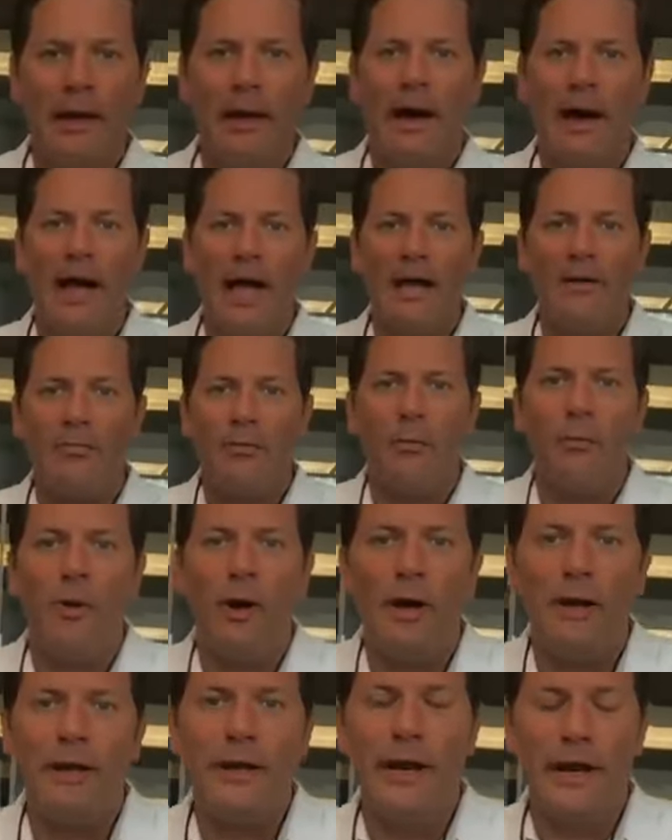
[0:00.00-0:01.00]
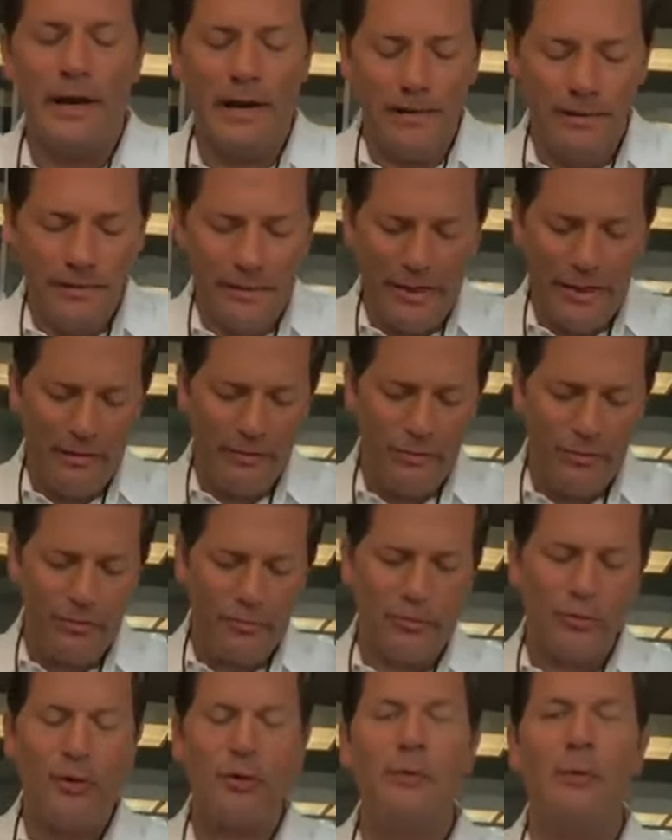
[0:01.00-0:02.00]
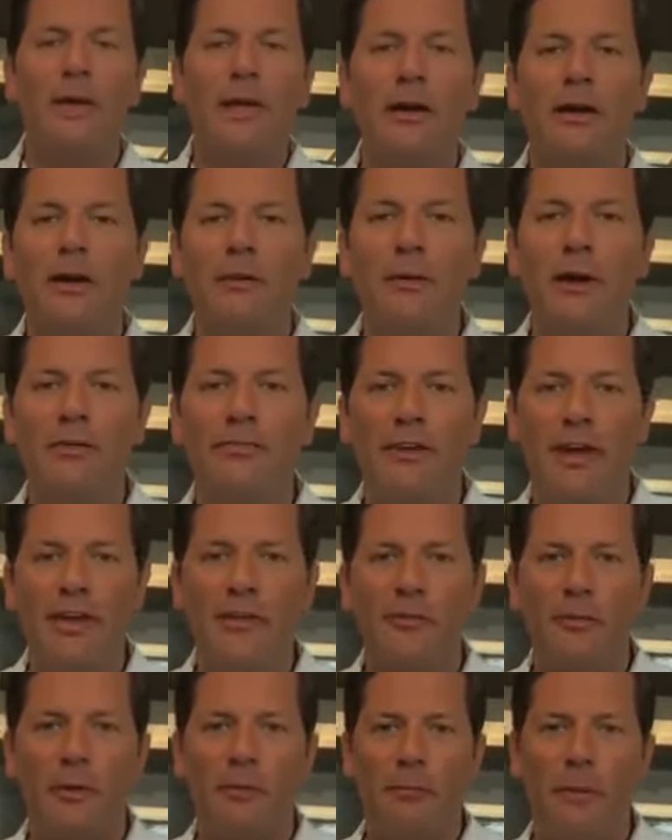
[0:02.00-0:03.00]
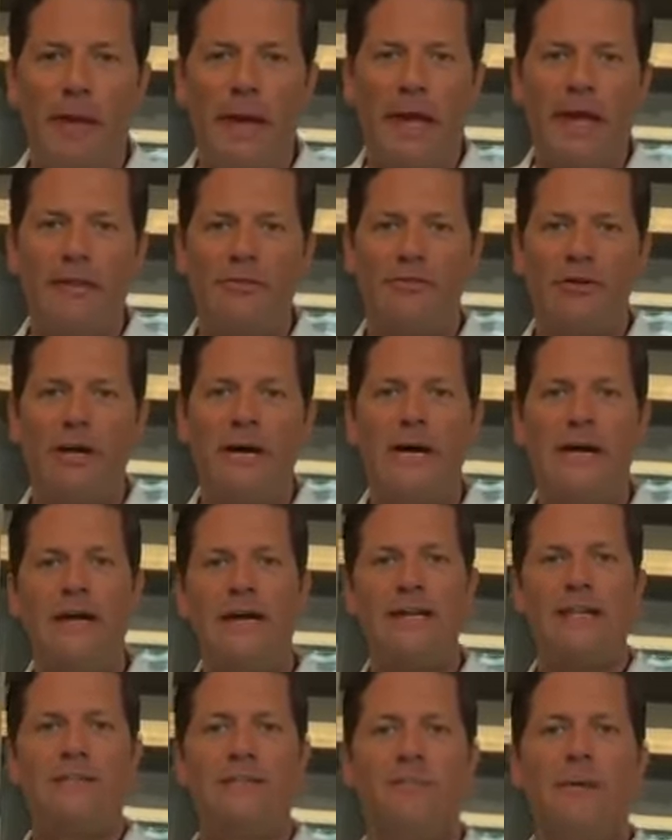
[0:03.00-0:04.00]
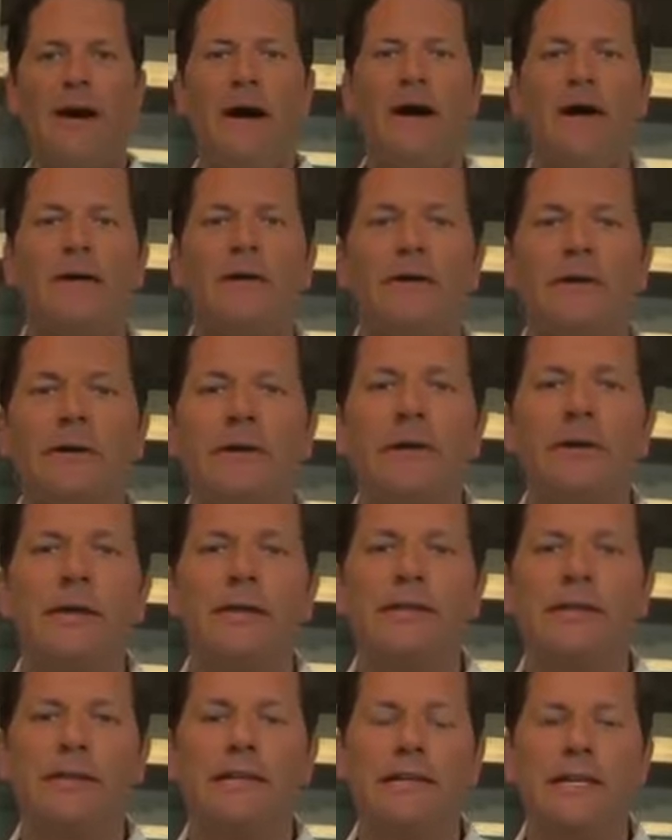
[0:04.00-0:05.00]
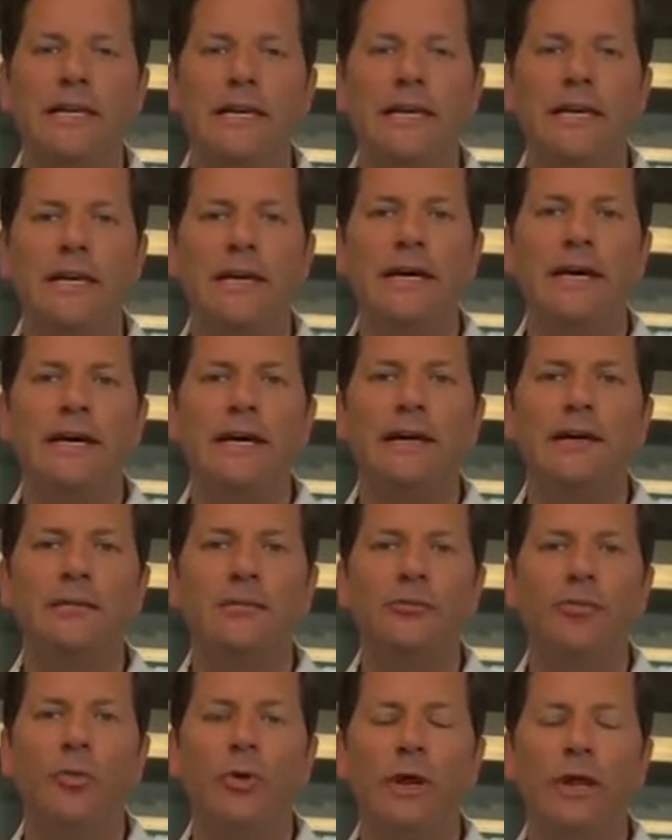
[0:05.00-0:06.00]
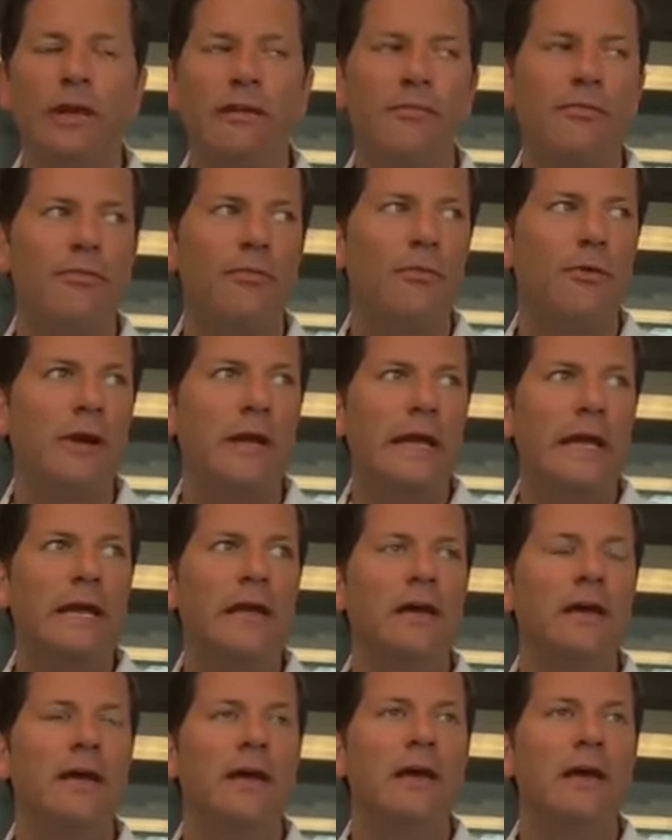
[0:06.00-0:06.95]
Hi, everyone. Uh, thanks for joining me here on my Facebook page. Uh, it's about, let's see, uh, 20 of 3.